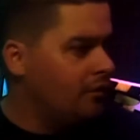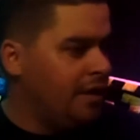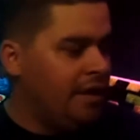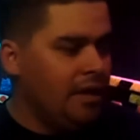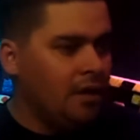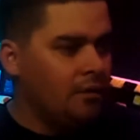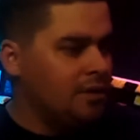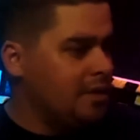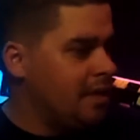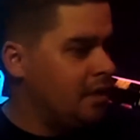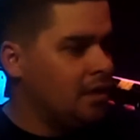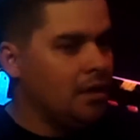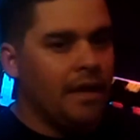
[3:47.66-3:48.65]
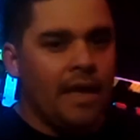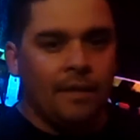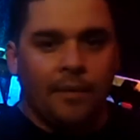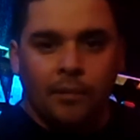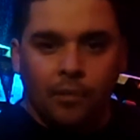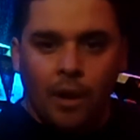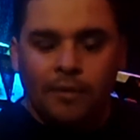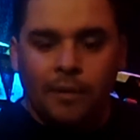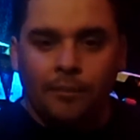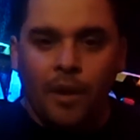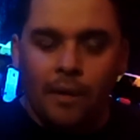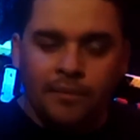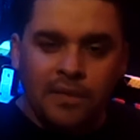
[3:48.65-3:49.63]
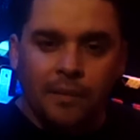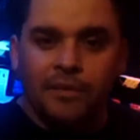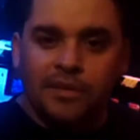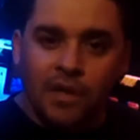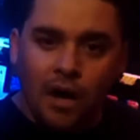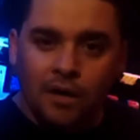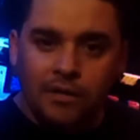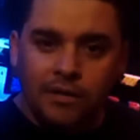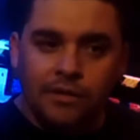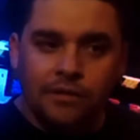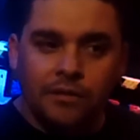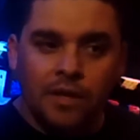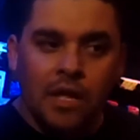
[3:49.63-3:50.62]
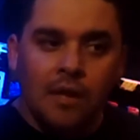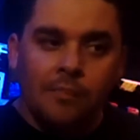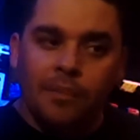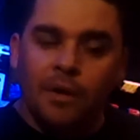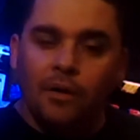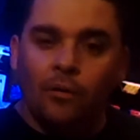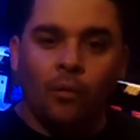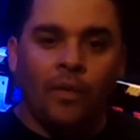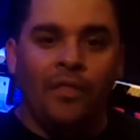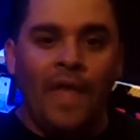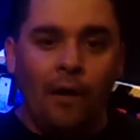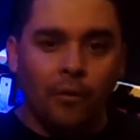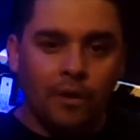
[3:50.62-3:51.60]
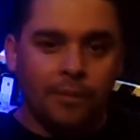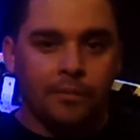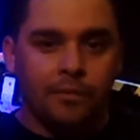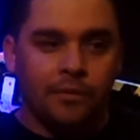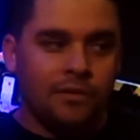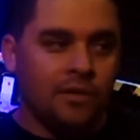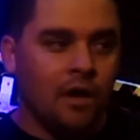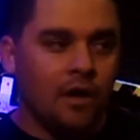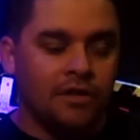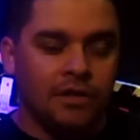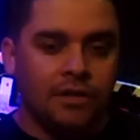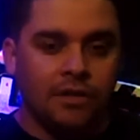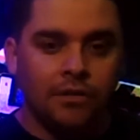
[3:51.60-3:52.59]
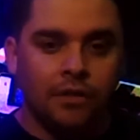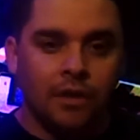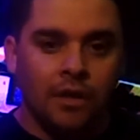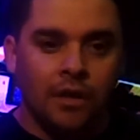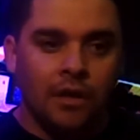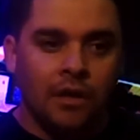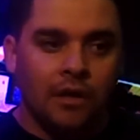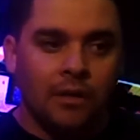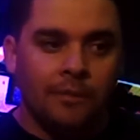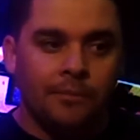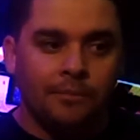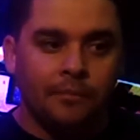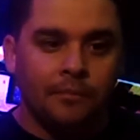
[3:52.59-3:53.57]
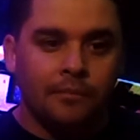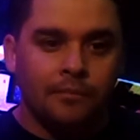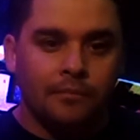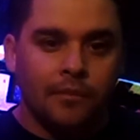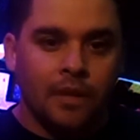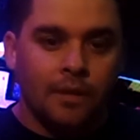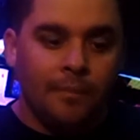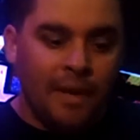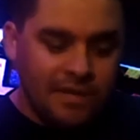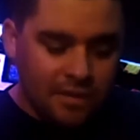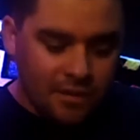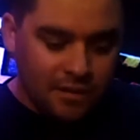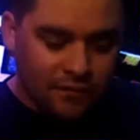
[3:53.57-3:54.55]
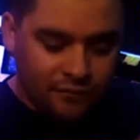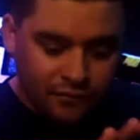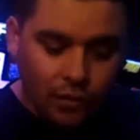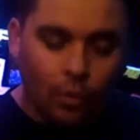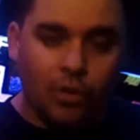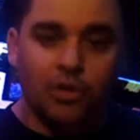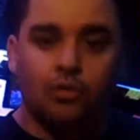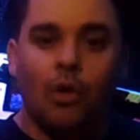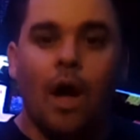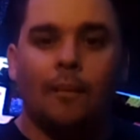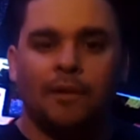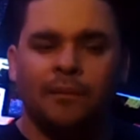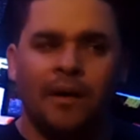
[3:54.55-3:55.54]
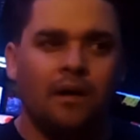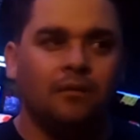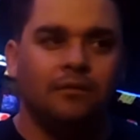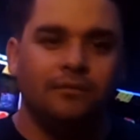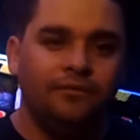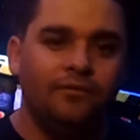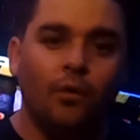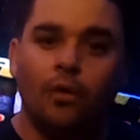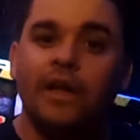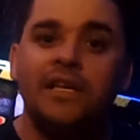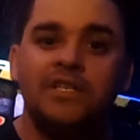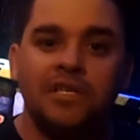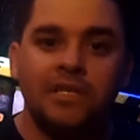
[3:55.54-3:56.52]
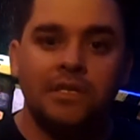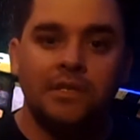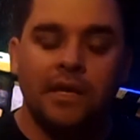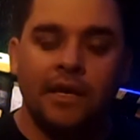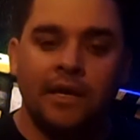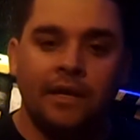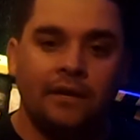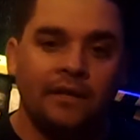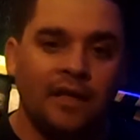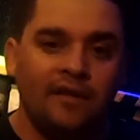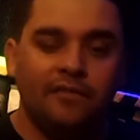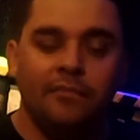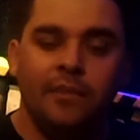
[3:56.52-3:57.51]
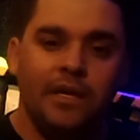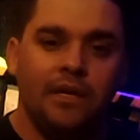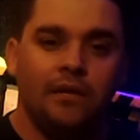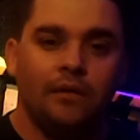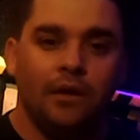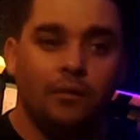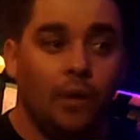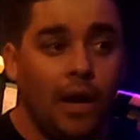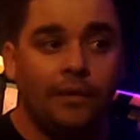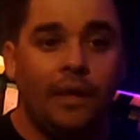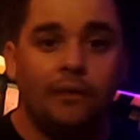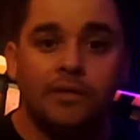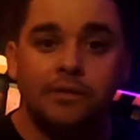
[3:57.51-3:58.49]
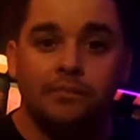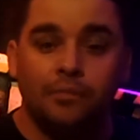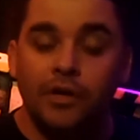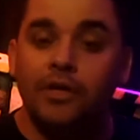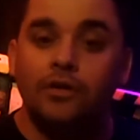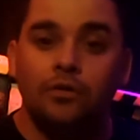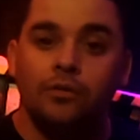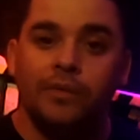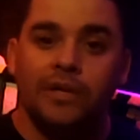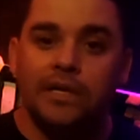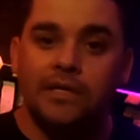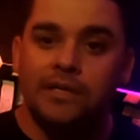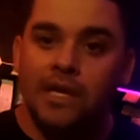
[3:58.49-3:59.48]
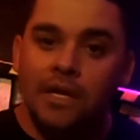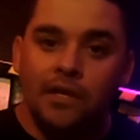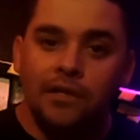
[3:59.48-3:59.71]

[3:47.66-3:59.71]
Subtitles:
one over here was like an animated prop that popped up and talked to you. But when that one talked to you, basically the floor dropped about 4 inches, and it left me going, wow, that was pretty cool because,